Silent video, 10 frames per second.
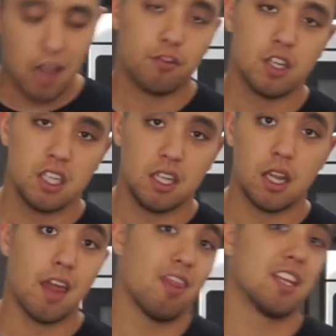
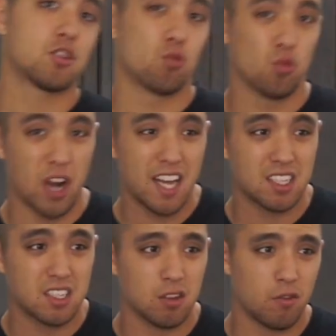Definitely let this
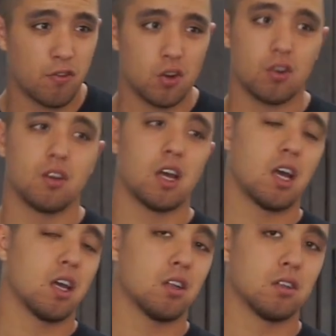rest for,
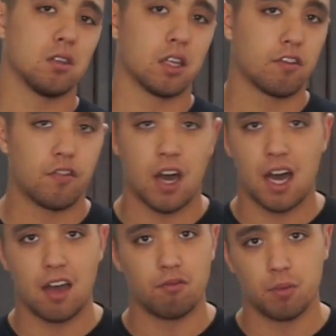I don't know, like
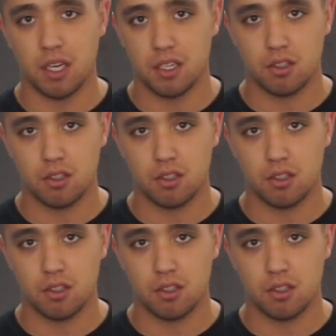5